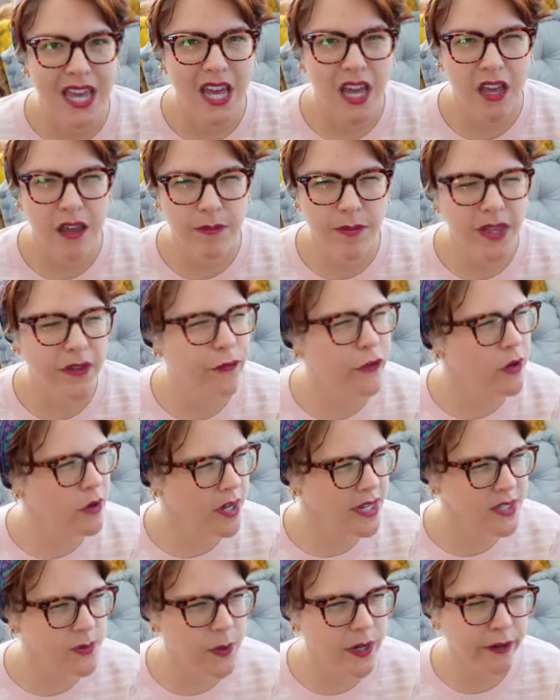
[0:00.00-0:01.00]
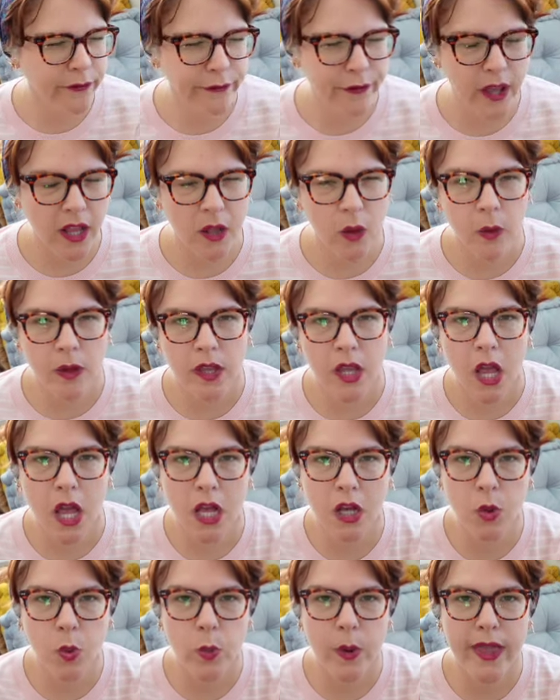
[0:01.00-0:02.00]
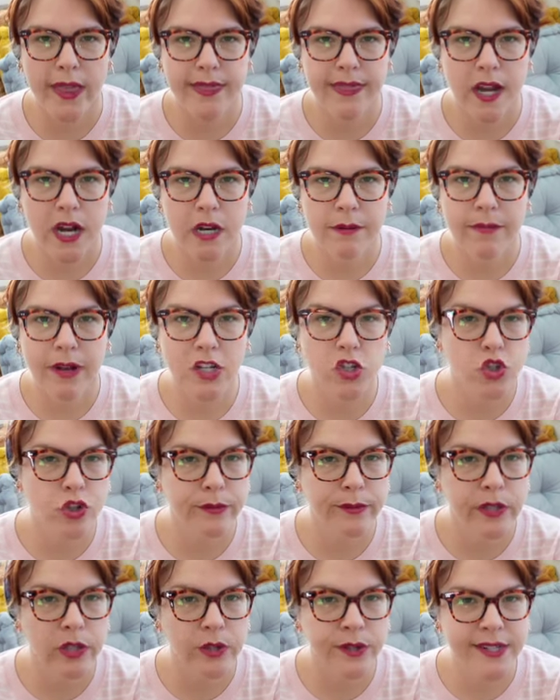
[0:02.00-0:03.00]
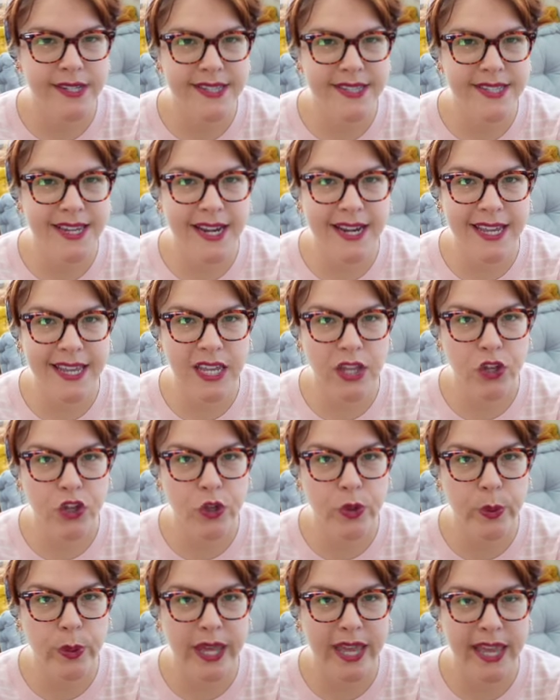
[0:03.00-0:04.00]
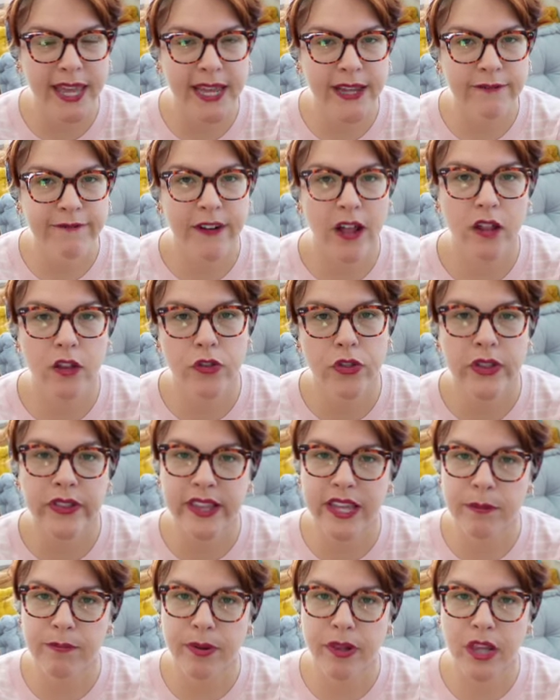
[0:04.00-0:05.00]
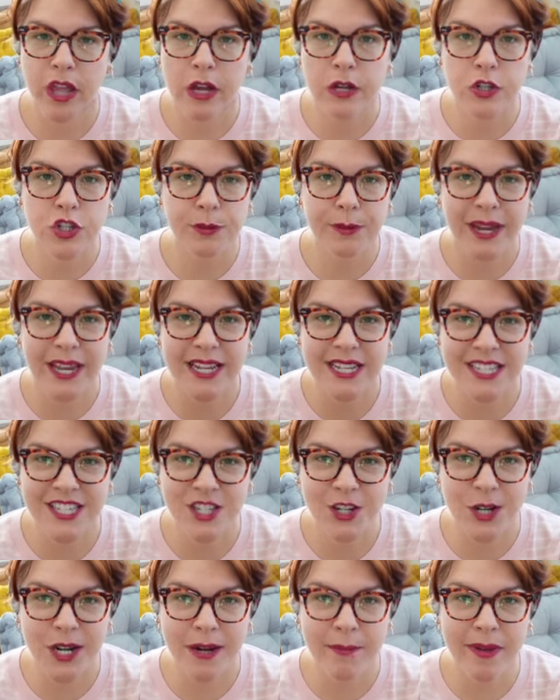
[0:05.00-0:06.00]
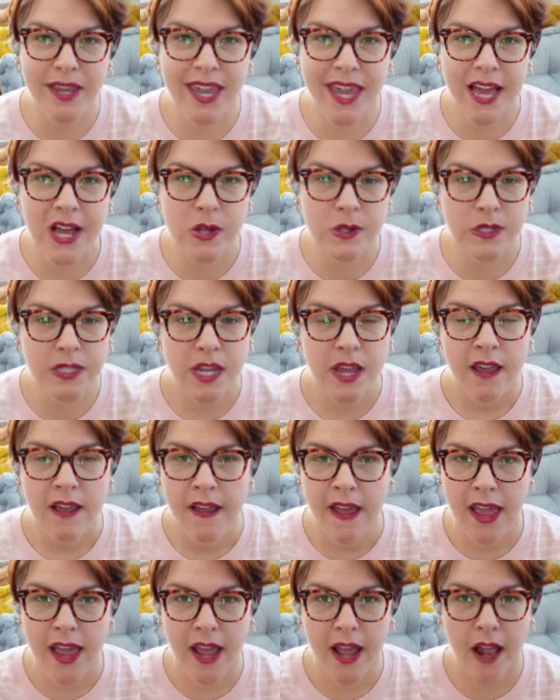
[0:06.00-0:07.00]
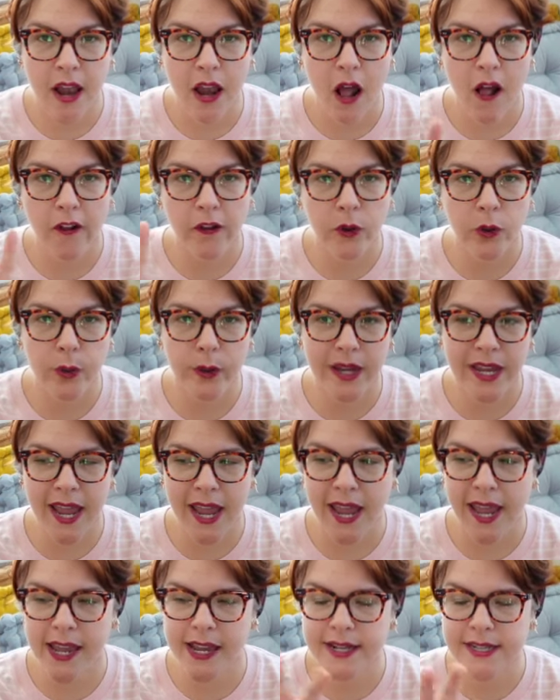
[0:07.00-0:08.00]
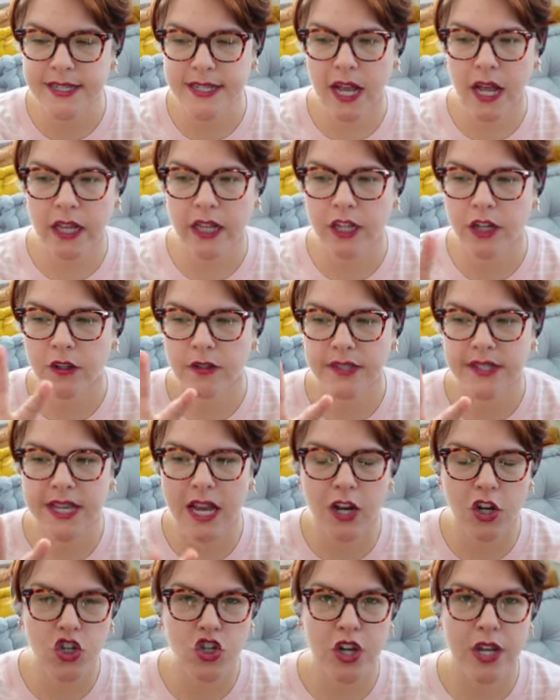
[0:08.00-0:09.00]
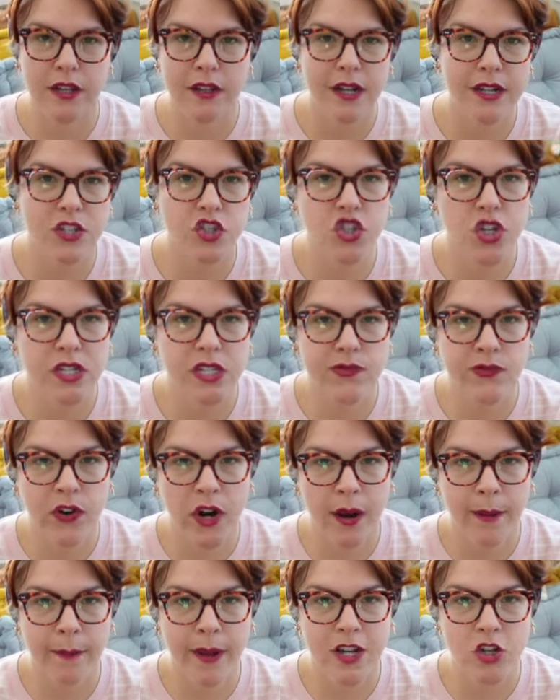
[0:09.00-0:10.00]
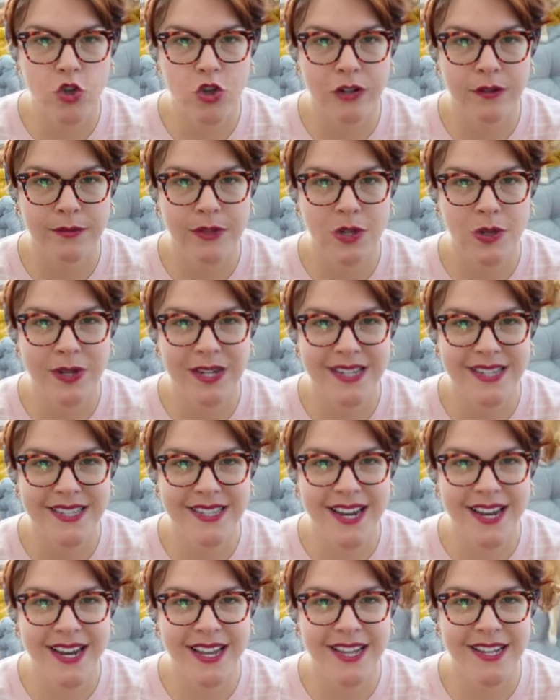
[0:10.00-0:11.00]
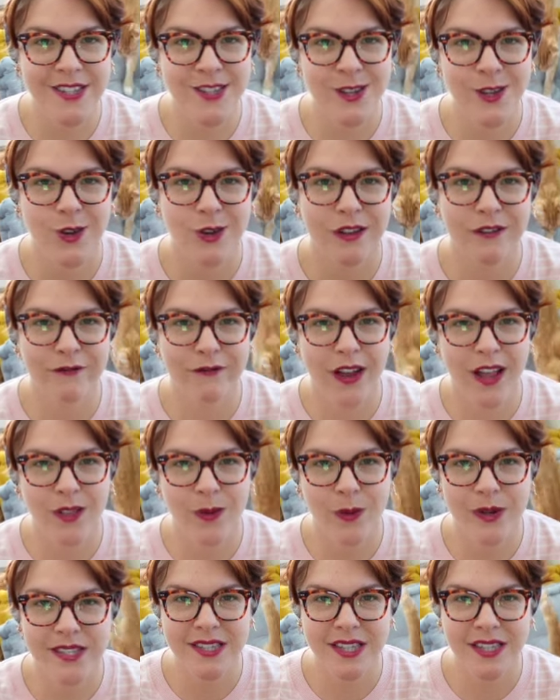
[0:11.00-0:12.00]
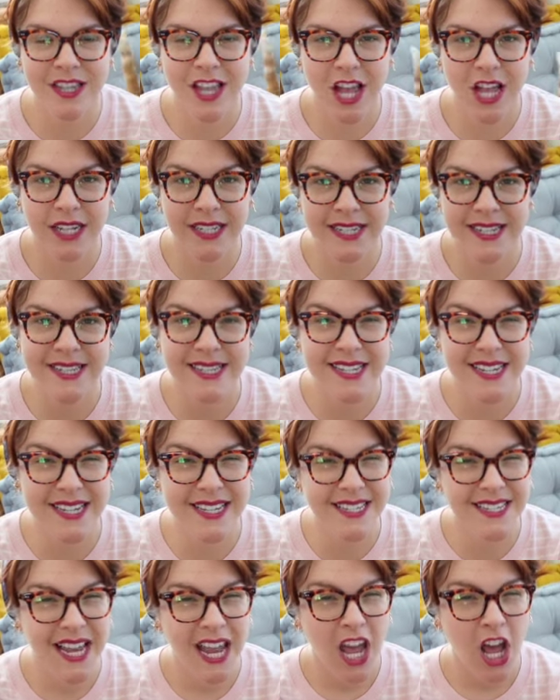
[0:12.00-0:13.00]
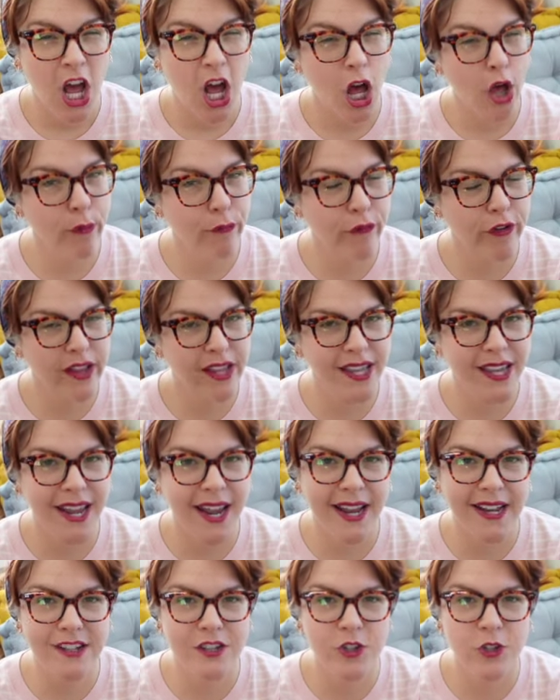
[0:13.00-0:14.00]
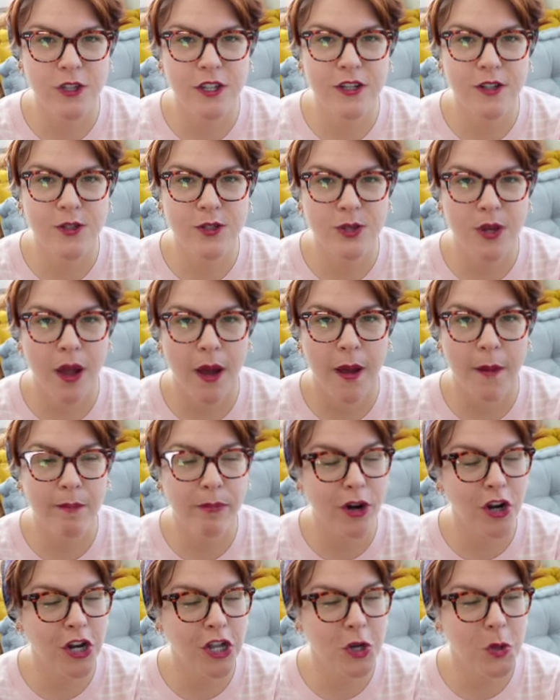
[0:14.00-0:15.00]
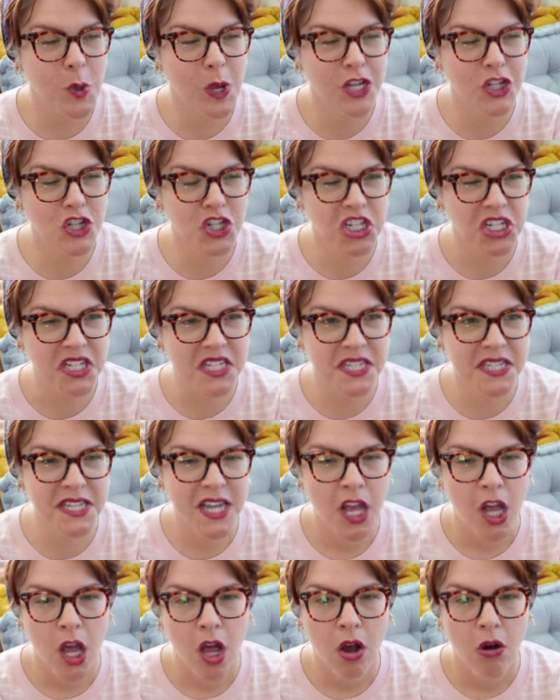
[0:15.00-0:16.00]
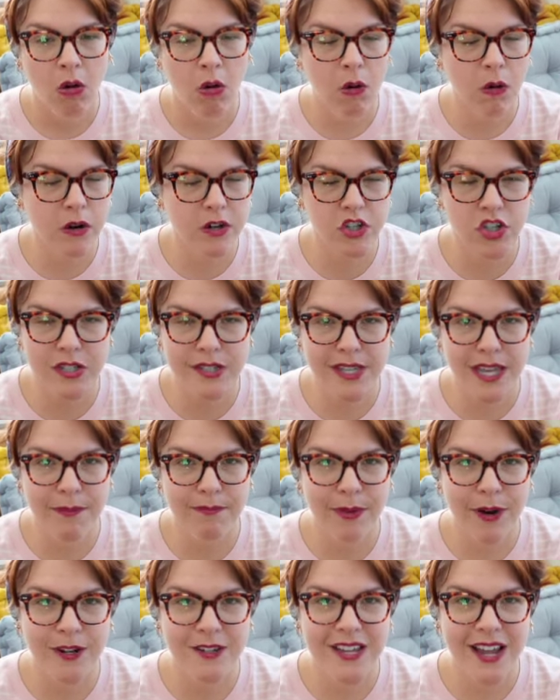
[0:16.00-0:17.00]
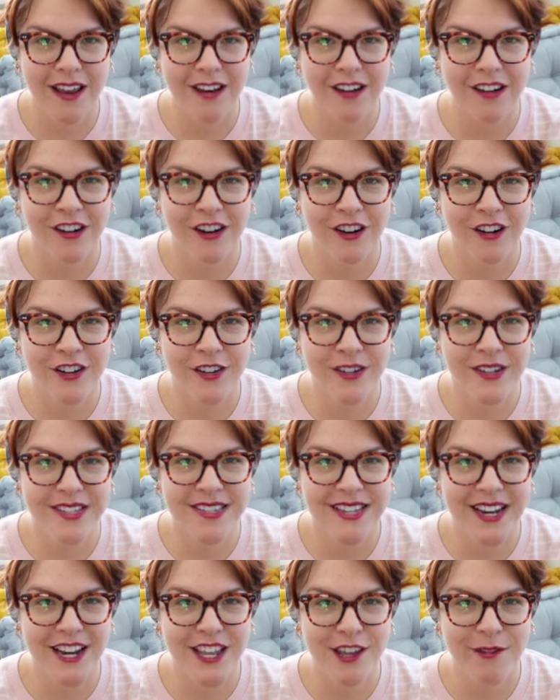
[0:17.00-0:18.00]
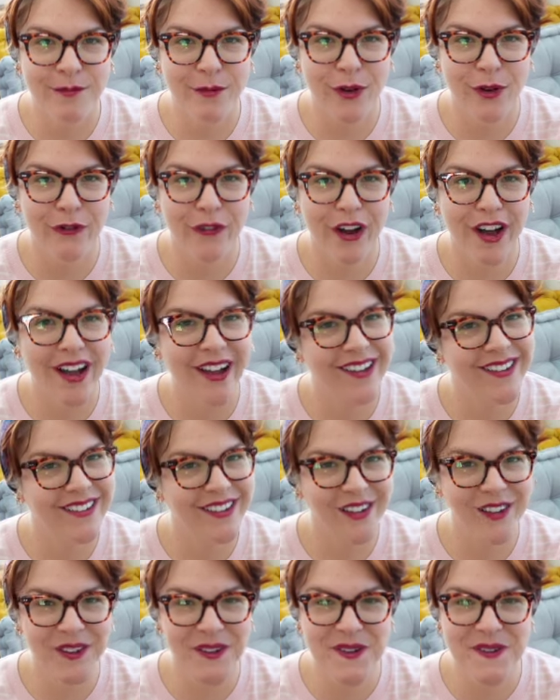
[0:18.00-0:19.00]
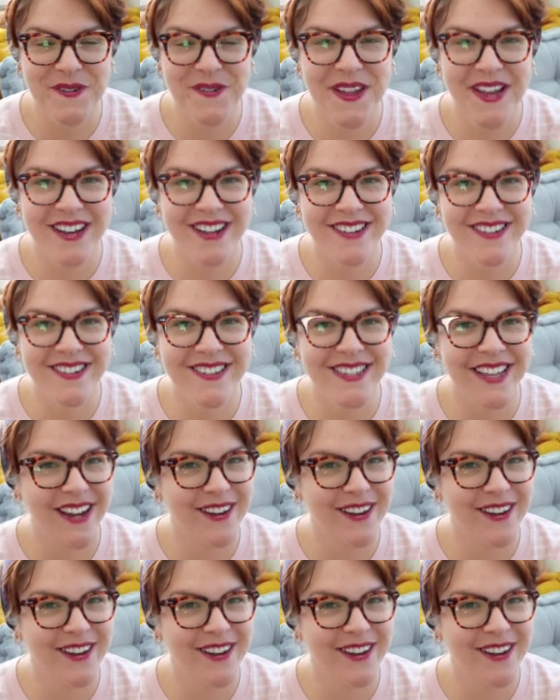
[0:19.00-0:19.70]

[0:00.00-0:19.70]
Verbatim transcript: If you guys want to follow along with our mushroom unit study, you can follow the link below to my Instagram account, and I'll create a little section that's just for our mushroom unit study, so you can follow along and see us hopefully answer those burning questions, or just get burnt out on our unit study and move on. Who knows?